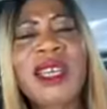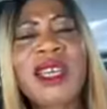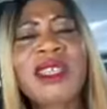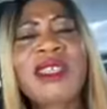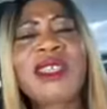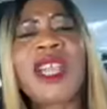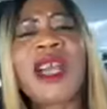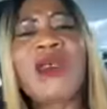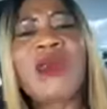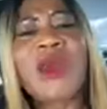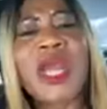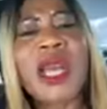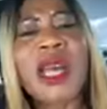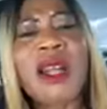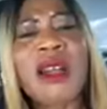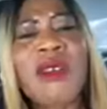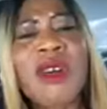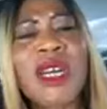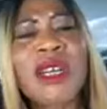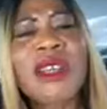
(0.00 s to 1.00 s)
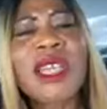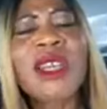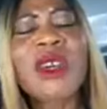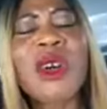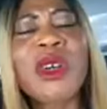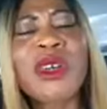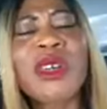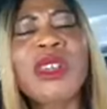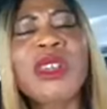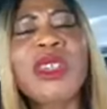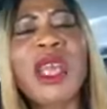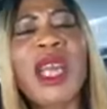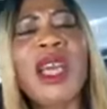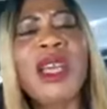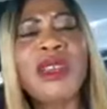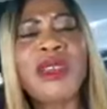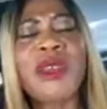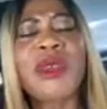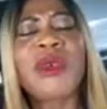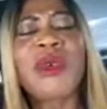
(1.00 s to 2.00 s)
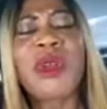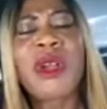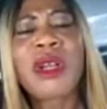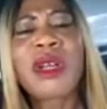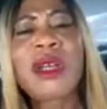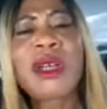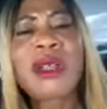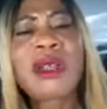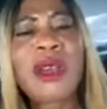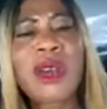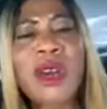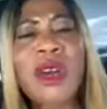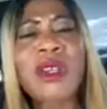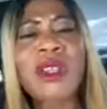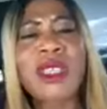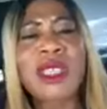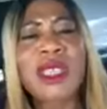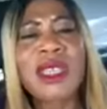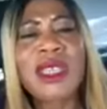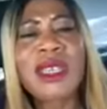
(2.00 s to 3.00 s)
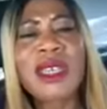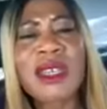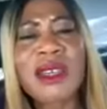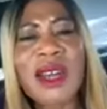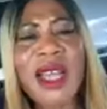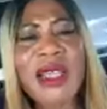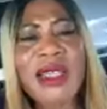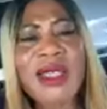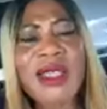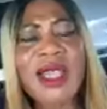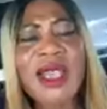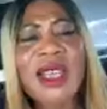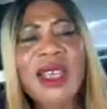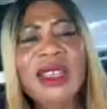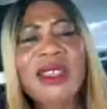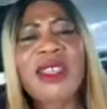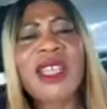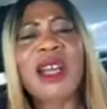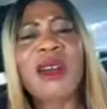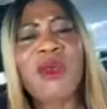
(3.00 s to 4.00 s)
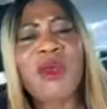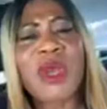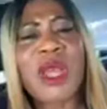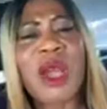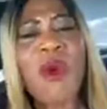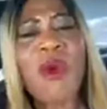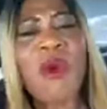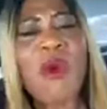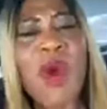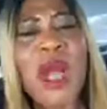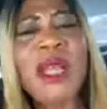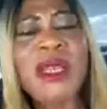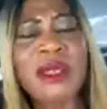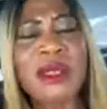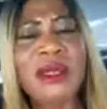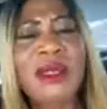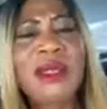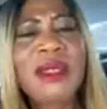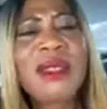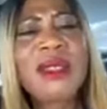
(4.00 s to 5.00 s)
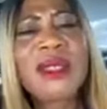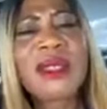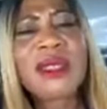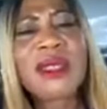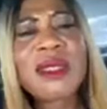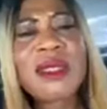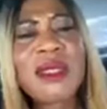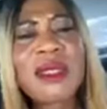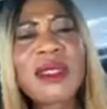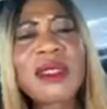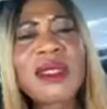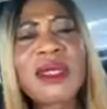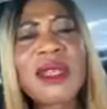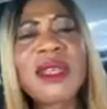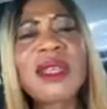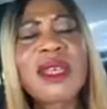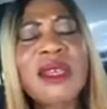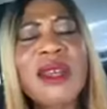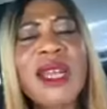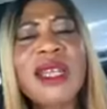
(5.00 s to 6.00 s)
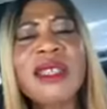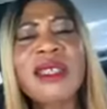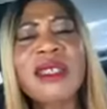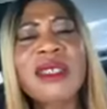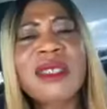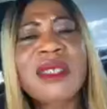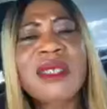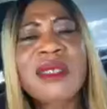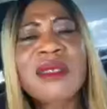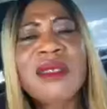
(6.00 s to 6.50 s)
that we are reconciled to God in Christ, that we are one in Christ.